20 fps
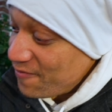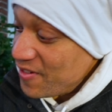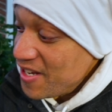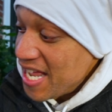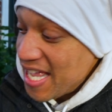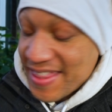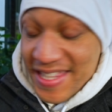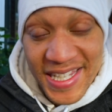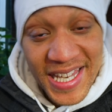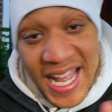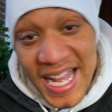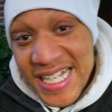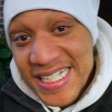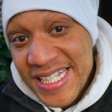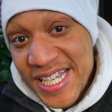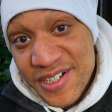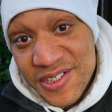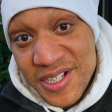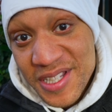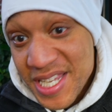for nothing, like I
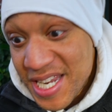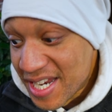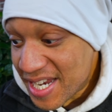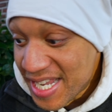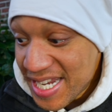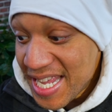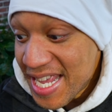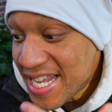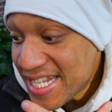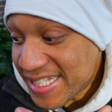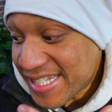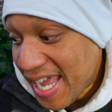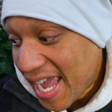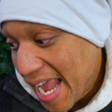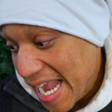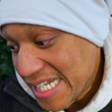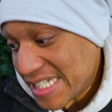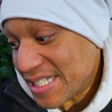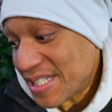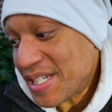said earlier, it is
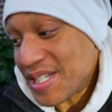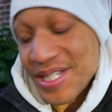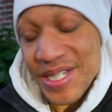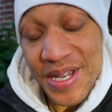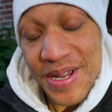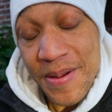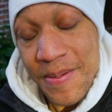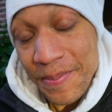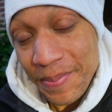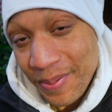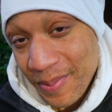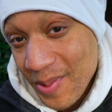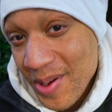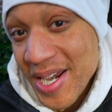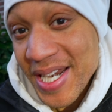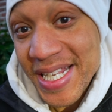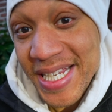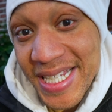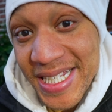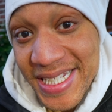actually
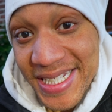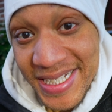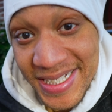pretty